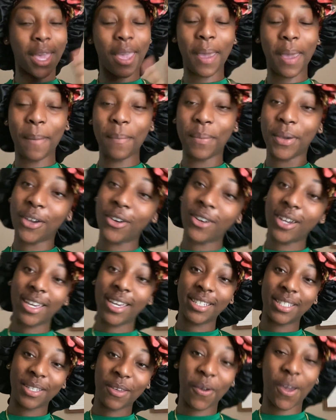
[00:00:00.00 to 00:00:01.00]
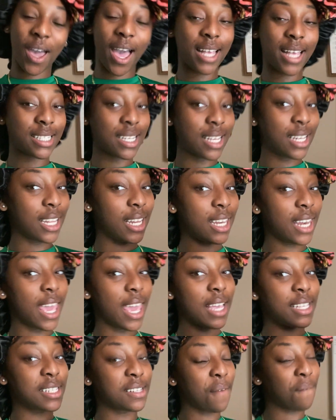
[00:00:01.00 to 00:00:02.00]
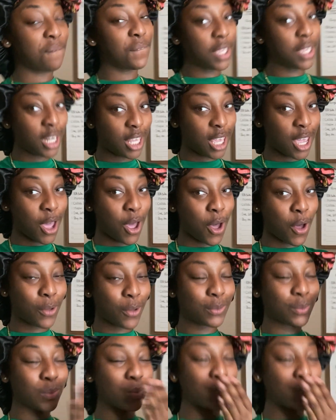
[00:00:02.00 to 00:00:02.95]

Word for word: And period. See you guys in the next video.